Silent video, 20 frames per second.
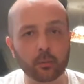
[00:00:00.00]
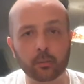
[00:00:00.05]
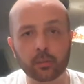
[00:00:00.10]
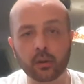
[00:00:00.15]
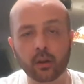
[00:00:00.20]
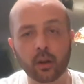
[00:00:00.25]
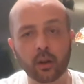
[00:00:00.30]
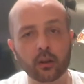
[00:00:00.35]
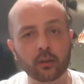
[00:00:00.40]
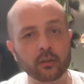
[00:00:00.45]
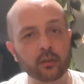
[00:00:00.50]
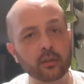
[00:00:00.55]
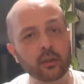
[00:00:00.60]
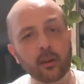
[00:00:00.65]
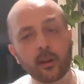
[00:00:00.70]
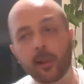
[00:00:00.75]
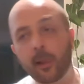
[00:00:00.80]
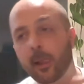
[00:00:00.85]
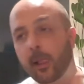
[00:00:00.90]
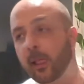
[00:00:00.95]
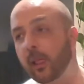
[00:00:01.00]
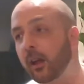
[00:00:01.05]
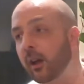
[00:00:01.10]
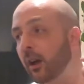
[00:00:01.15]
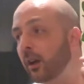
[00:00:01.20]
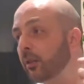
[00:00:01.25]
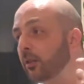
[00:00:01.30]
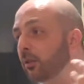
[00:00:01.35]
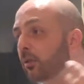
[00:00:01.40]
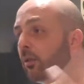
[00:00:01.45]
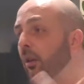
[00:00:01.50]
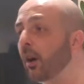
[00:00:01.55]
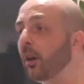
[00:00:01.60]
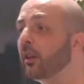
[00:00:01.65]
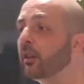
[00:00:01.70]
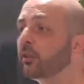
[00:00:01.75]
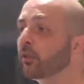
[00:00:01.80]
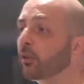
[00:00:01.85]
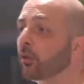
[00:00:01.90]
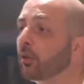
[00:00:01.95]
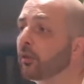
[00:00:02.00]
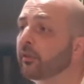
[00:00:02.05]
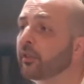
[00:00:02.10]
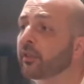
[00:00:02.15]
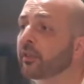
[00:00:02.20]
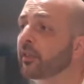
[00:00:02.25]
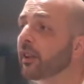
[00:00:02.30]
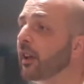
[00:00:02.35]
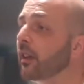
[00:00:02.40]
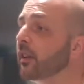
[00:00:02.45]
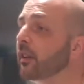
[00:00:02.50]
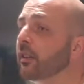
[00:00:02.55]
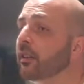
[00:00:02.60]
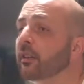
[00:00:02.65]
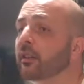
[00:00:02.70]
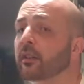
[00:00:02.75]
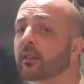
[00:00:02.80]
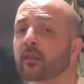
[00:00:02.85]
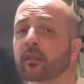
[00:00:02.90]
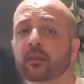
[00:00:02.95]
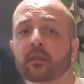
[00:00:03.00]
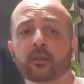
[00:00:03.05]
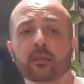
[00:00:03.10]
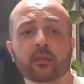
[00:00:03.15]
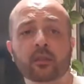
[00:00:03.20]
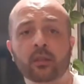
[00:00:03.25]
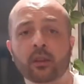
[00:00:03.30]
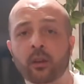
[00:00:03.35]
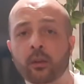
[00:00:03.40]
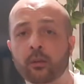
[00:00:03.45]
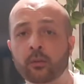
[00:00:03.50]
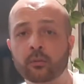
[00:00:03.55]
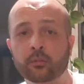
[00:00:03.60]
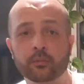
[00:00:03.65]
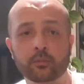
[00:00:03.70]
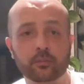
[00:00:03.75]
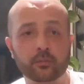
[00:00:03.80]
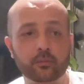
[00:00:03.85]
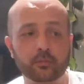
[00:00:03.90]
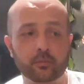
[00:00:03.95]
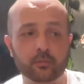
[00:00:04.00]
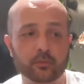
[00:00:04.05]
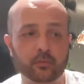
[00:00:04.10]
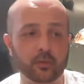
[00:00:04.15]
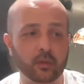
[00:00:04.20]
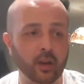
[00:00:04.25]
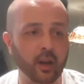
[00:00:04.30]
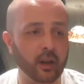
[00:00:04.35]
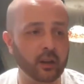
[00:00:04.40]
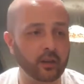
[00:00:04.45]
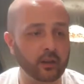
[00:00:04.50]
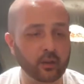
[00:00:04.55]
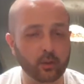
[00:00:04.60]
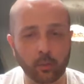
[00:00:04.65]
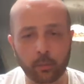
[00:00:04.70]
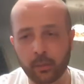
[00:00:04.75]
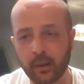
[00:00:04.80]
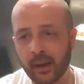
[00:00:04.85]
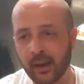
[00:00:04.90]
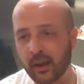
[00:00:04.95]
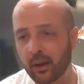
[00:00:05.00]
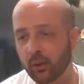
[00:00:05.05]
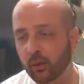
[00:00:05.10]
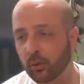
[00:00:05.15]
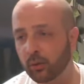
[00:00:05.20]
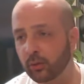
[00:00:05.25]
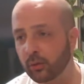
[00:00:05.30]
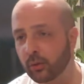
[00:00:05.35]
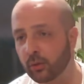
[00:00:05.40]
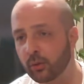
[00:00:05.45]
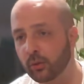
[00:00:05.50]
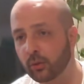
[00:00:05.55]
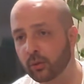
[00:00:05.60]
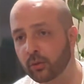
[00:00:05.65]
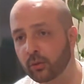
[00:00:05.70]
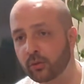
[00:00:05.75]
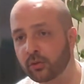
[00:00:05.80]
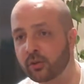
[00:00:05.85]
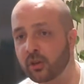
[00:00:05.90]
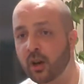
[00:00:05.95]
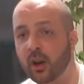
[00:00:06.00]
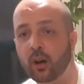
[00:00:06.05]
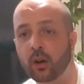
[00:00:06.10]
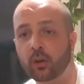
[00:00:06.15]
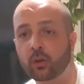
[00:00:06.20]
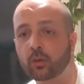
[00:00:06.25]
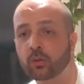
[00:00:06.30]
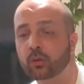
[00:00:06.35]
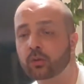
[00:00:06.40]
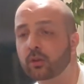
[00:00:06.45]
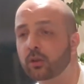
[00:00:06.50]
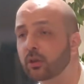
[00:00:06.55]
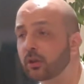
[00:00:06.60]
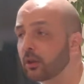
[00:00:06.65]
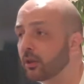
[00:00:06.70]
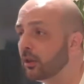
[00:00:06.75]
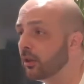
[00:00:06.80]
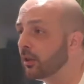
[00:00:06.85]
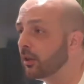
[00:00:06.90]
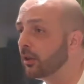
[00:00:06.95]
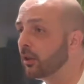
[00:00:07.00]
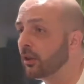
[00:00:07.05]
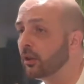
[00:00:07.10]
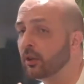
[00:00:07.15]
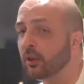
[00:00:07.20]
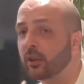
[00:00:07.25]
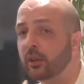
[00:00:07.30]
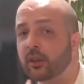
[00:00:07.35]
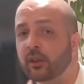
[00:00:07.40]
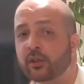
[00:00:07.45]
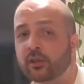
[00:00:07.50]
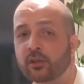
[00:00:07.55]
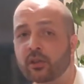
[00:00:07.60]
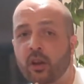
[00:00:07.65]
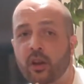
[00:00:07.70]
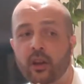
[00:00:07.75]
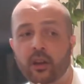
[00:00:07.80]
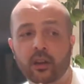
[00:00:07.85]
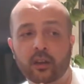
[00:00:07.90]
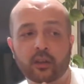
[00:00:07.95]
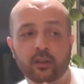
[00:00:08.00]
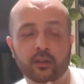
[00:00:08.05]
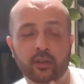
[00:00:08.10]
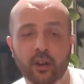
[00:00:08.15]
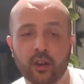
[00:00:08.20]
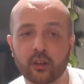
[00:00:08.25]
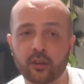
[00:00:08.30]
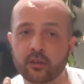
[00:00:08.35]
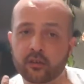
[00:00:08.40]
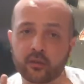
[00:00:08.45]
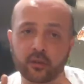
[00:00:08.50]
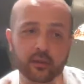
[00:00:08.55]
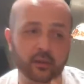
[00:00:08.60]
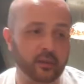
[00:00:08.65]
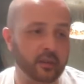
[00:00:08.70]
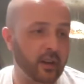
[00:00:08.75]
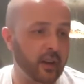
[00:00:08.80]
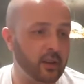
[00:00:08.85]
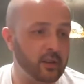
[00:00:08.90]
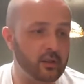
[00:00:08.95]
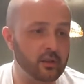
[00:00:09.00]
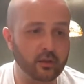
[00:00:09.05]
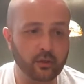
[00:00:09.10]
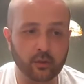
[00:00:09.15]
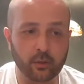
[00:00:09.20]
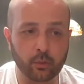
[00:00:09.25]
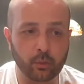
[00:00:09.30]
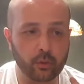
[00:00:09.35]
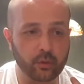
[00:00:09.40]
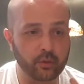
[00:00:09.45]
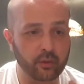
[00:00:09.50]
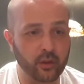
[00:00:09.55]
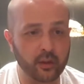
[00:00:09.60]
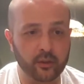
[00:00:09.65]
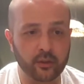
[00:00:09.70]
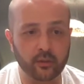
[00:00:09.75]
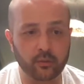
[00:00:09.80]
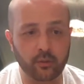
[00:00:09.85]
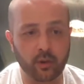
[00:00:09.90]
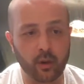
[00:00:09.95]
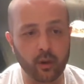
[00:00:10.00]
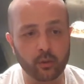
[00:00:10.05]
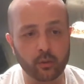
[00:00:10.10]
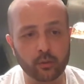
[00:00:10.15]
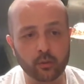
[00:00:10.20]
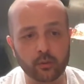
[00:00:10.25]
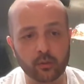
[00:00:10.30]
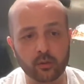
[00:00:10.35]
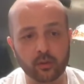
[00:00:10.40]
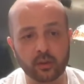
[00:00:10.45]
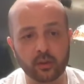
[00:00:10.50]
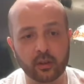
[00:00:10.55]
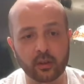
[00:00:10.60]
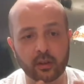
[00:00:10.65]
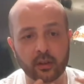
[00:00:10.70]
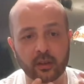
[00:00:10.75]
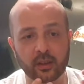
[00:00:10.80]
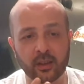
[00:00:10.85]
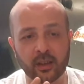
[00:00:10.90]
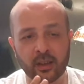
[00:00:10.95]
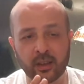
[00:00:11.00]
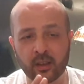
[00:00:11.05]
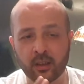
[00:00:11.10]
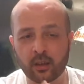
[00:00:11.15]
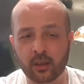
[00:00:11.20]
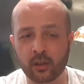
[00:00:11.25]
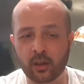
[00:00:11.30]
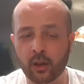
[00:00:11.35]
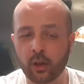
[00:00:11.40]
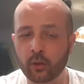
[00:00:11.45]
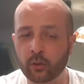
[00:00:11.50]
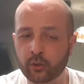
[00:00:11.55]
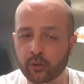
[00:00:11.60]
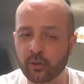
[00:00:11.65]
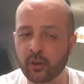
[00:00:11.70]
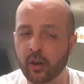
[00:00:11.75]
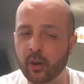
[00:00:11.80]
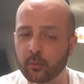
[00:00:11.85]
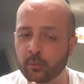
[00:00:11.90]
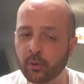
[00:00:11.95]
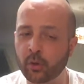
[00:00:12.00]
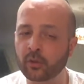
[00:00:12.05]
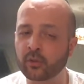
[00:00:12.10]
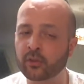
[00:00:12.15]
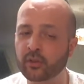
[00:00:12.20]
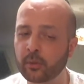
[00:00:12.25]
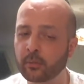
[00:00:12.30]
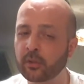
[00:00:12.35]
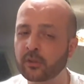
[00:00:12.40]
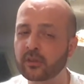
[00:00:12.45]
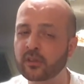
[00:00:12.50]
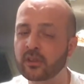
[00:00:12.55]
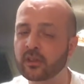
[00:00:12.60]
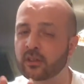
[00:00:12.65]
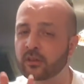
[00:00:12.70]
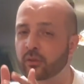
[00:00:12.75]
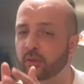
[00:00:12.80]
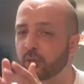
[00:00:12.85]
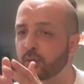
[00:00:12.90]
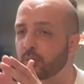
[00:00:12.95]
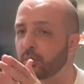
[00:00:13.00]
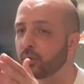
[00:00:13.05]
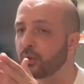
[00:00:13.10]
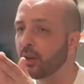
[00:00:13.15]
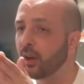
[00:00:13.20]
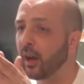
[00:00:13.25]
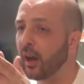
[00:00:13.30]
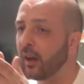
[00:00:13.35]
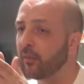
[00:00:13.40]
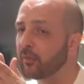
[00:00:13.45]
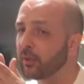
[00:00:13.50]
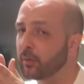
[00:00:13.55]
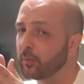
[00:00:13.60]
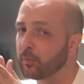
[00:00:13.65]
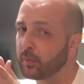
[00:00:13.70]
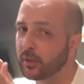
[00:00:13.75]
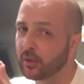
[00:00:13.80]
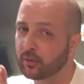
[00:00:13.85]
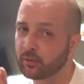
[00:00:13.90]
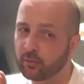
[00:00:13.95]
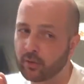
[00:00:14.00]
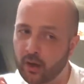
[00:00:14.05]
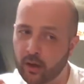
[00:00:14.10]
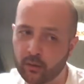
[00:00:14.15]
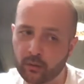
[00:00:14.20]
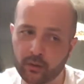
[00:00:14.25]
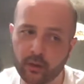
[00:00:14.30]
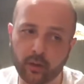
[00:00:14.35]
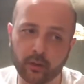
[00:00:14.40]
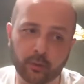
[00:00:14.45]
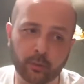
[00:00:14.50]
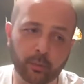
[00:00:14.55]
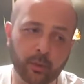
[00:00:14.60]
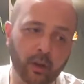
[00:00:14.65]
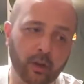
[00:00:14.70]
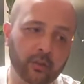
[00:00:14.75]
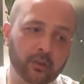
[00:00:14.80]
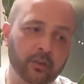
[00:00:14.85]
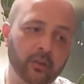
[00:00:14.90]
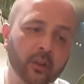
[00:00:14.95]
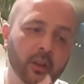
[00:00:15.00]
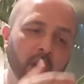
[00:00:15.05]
plants, and you notice all of a sudden, you know, either your pet or your child is showing signs of irritation towards their throat in a close time proximity to having been around those plants,